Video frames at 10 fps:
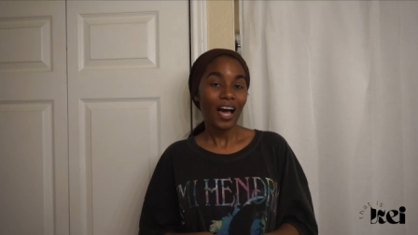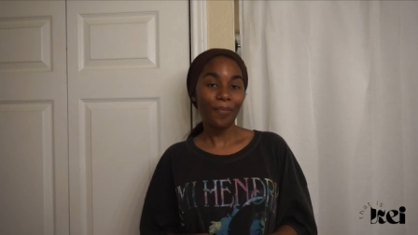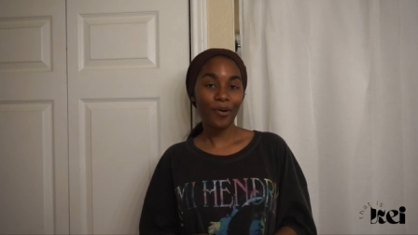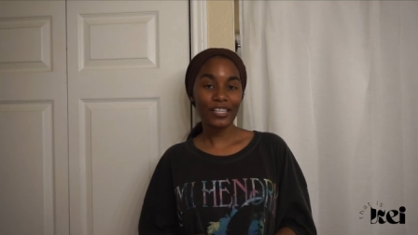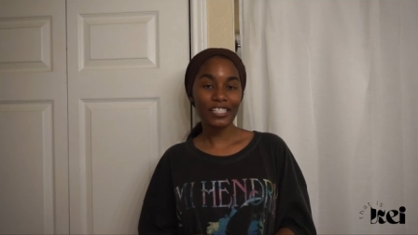a
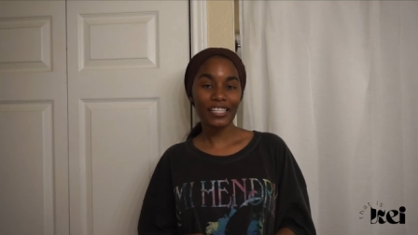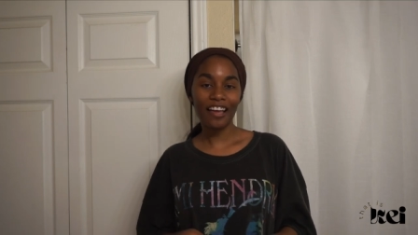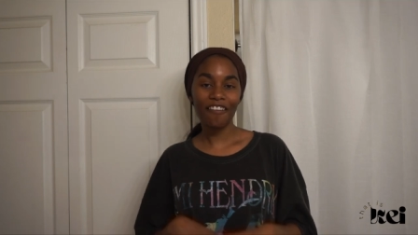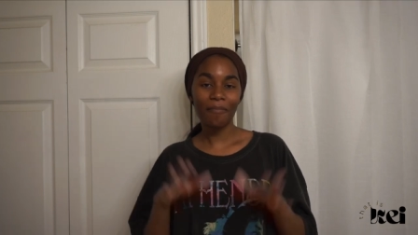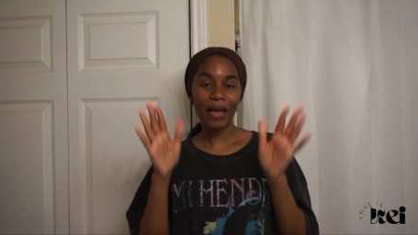portion
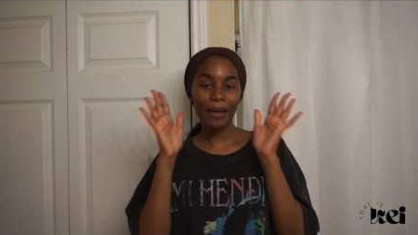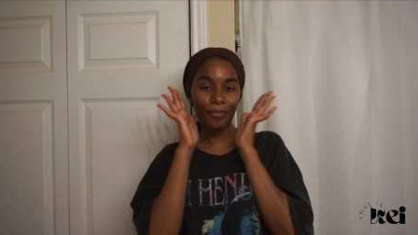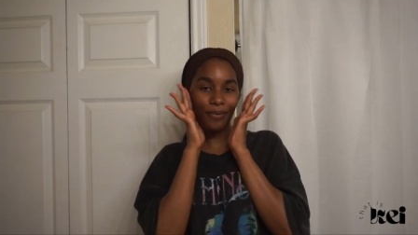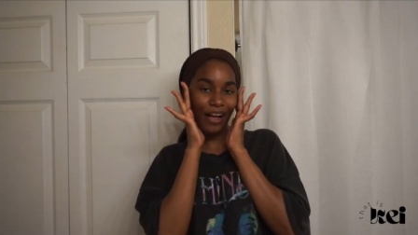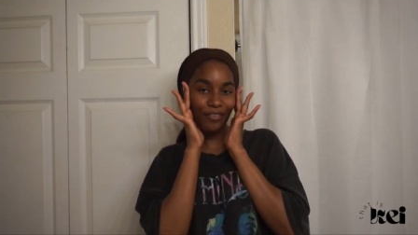of my
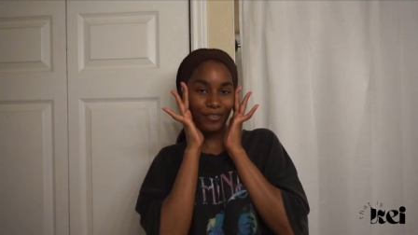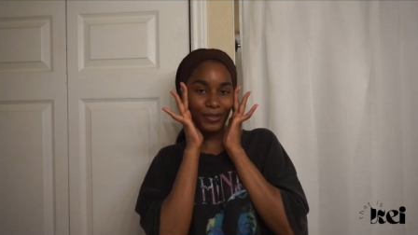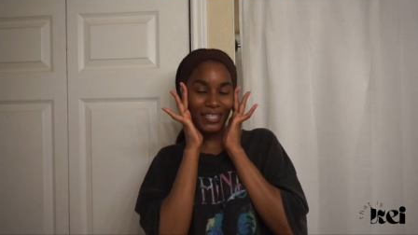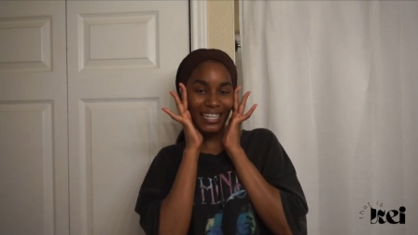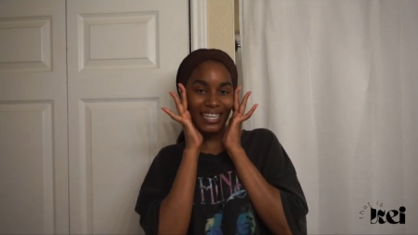brow
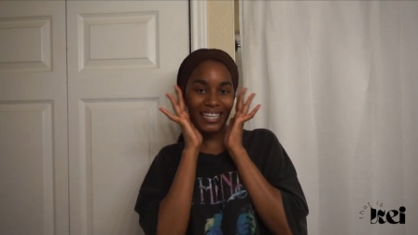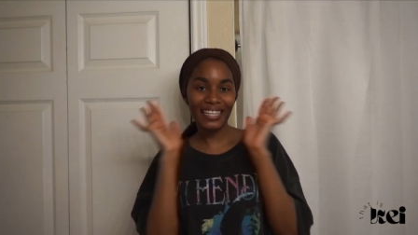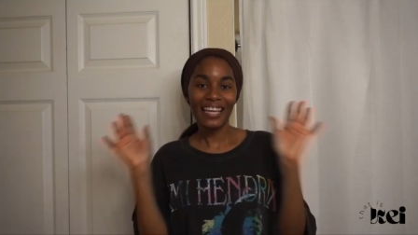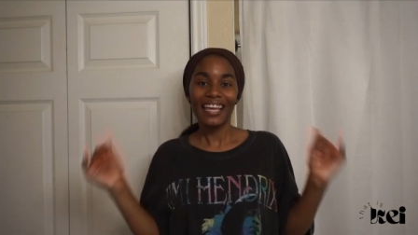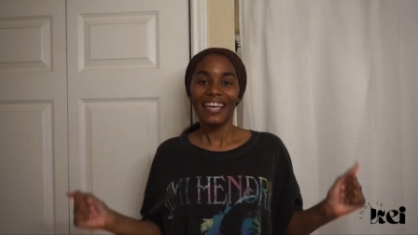
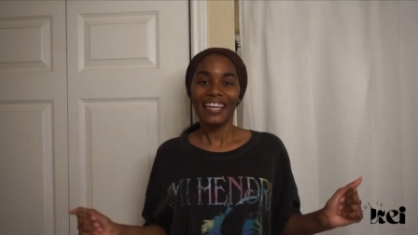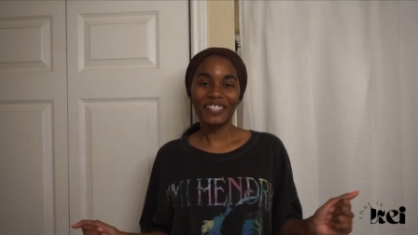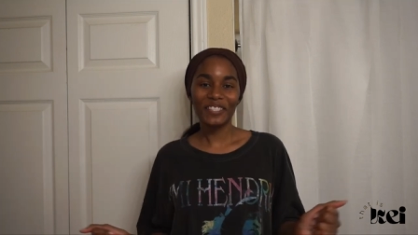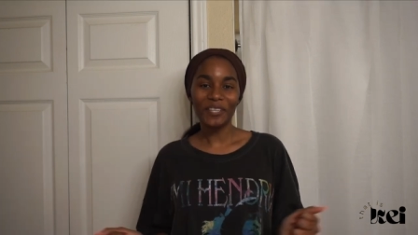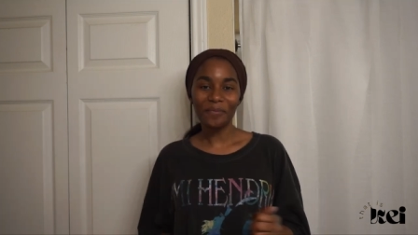routine
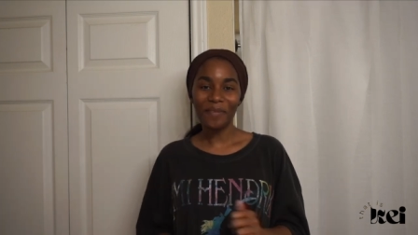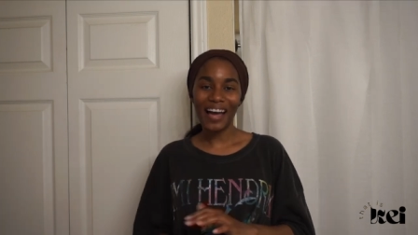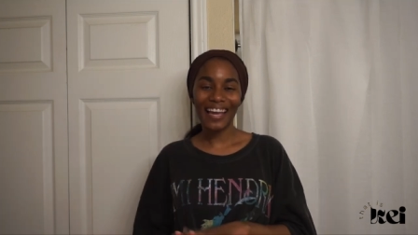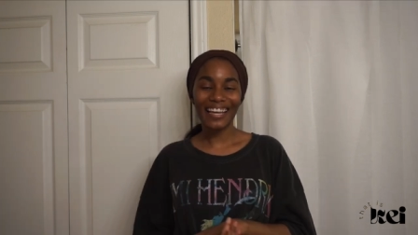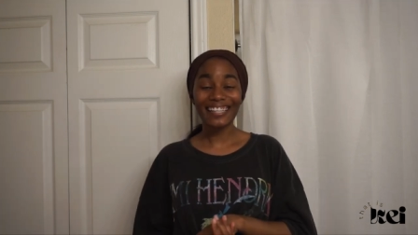into
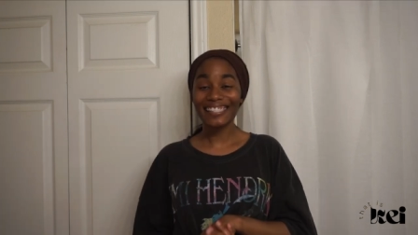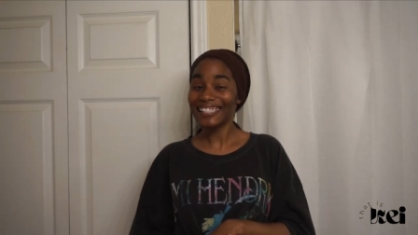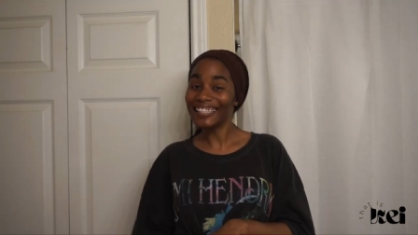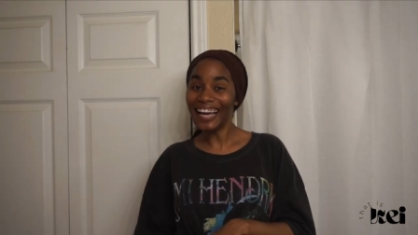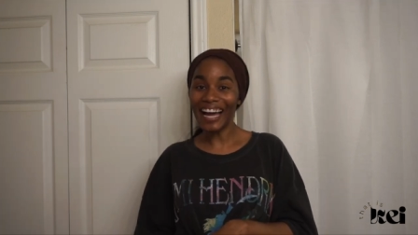my
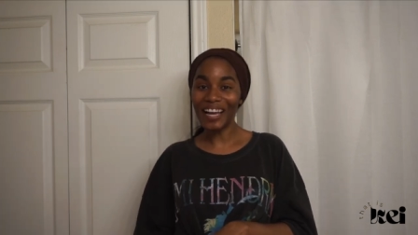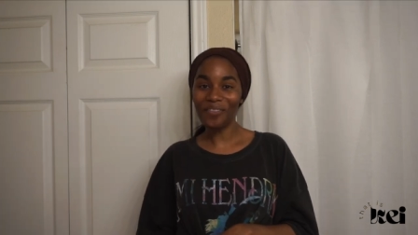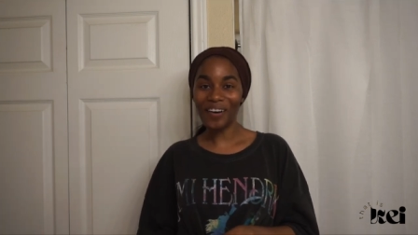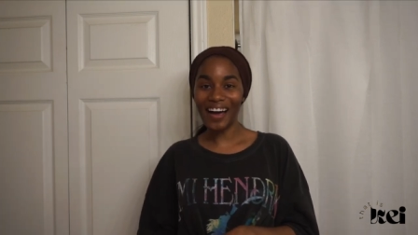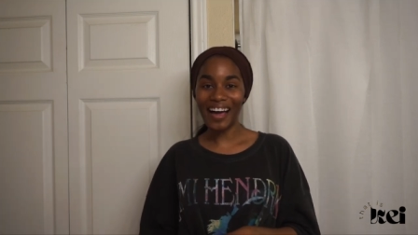
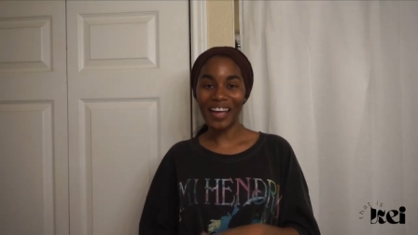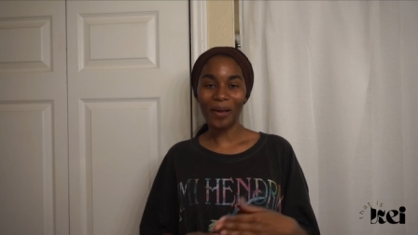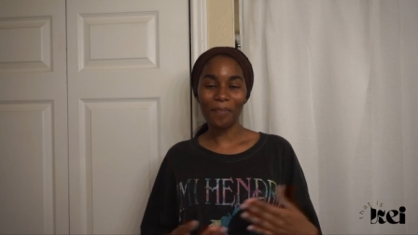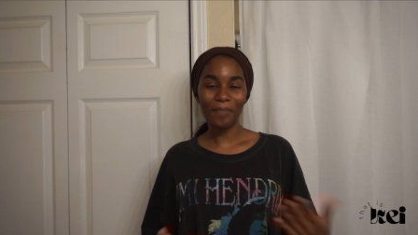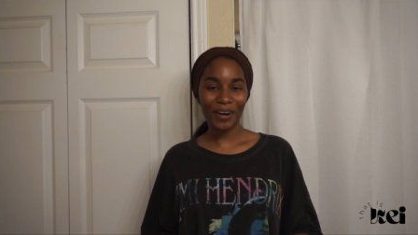
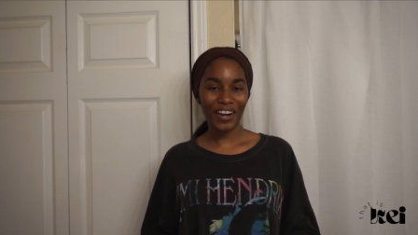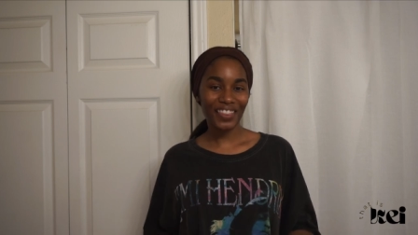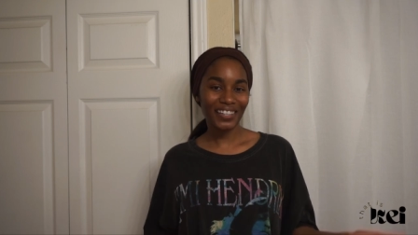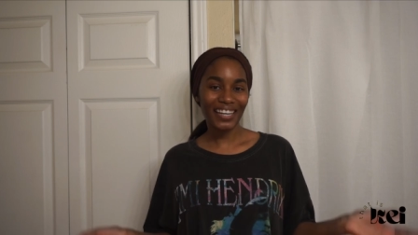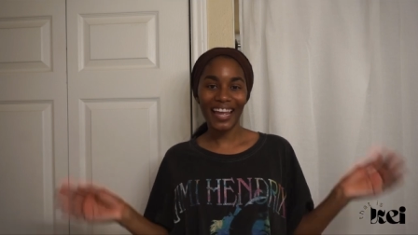DIY
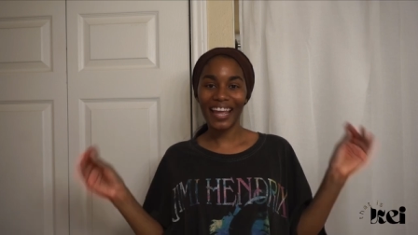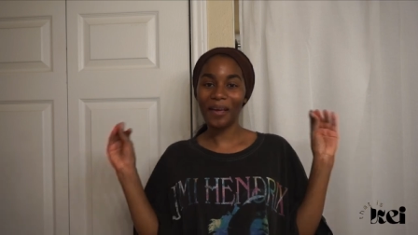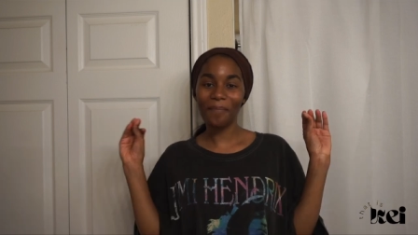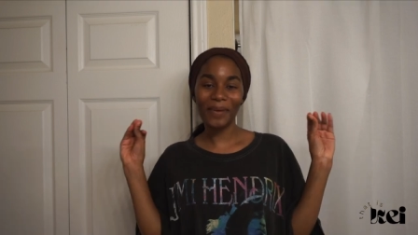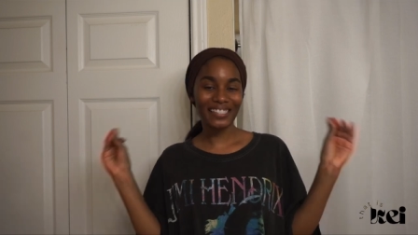
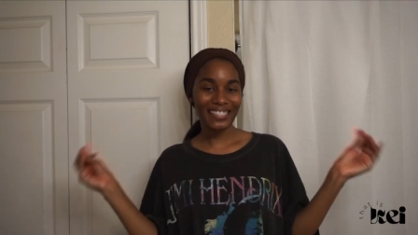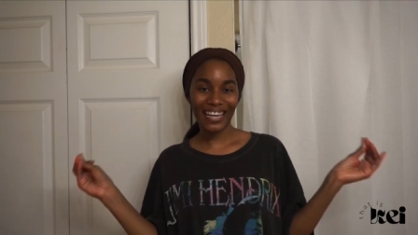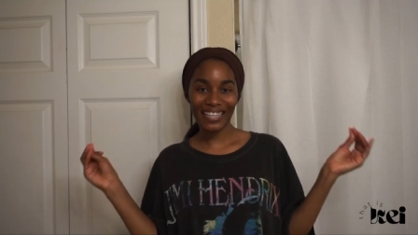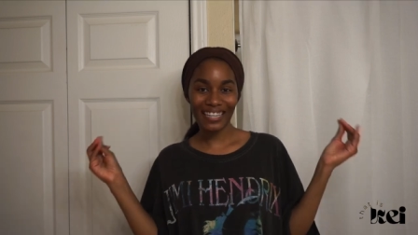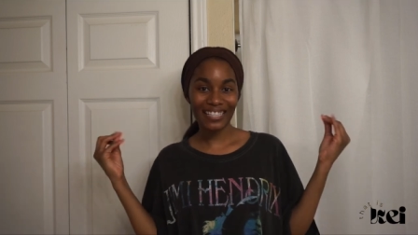birthday
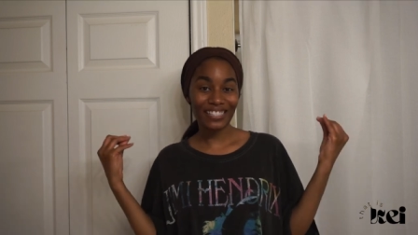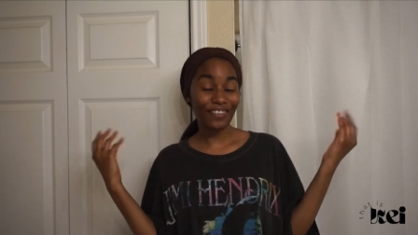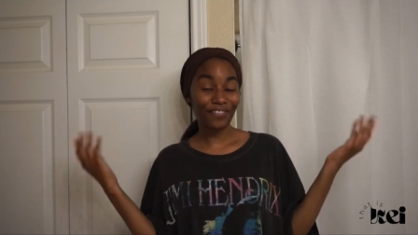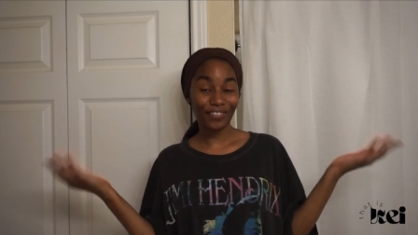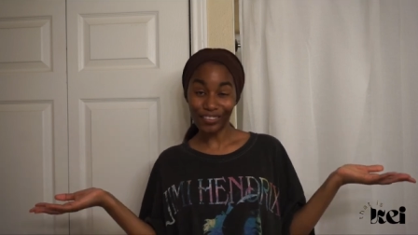maintenance
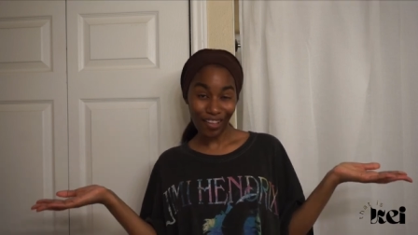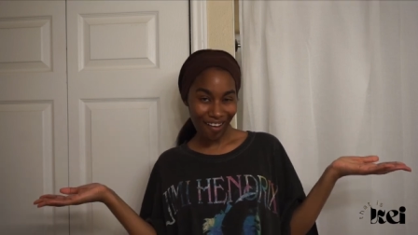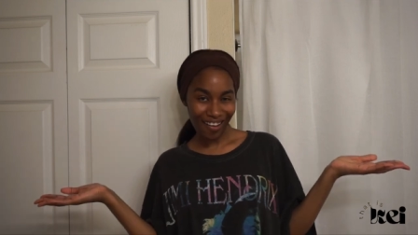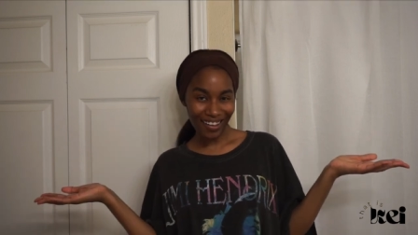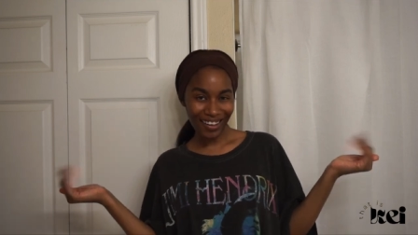
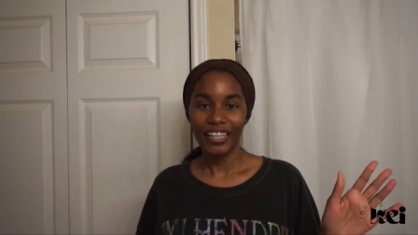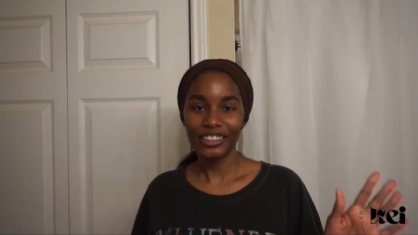vlog.